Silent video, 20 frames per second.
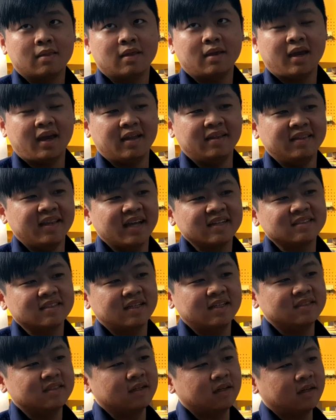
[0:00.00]
The next
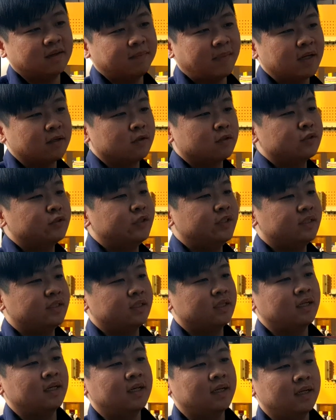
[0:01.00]
is the micro switch,
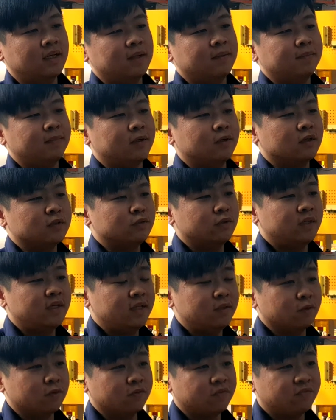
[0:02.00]
because we need
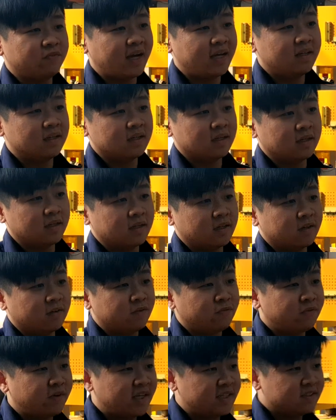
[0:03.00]
to find the
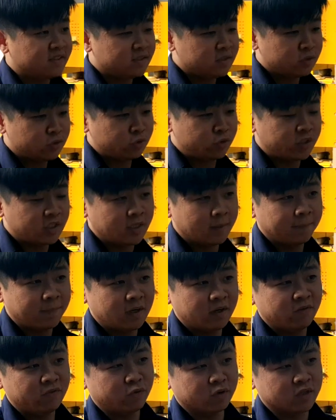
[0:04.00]
phase
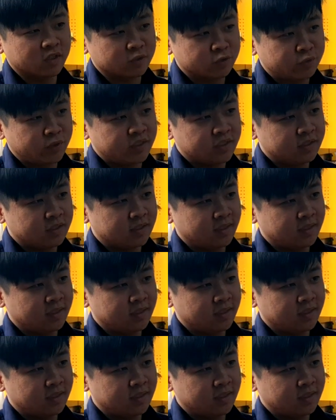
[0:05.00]
suitable for the switch